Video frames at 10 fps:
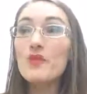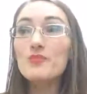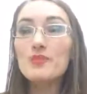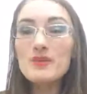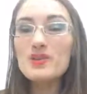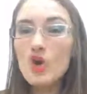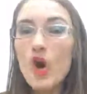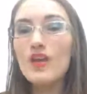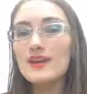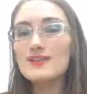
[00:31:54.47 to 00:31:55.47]
pretty much
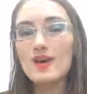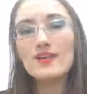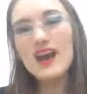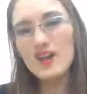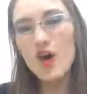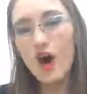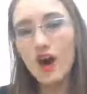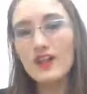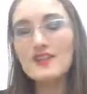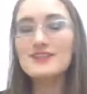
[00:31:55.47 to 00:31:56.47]
all I saw, not
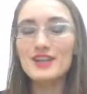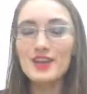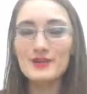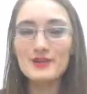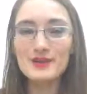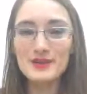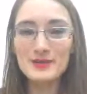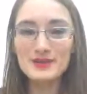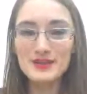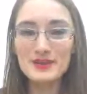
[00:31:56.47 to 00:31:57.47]
all, you know, there
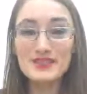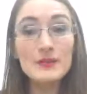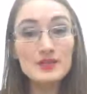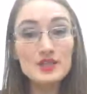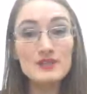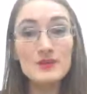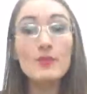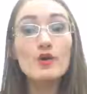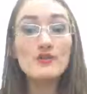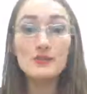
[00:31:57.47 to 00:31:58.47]
were some exceptions, but
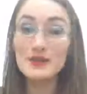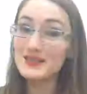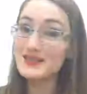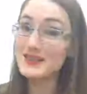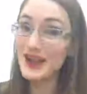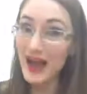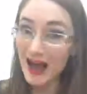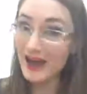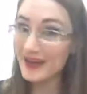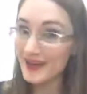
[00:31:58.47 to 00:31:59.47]
most of the penises that
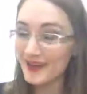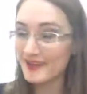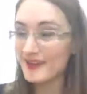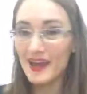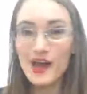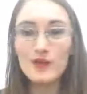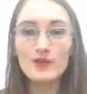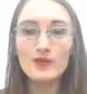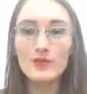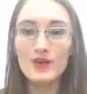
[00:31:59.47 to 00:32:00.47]
I had
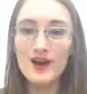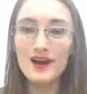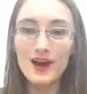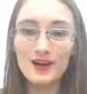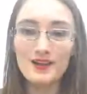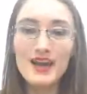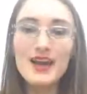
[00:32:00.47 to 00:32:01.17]
encountered were uncut.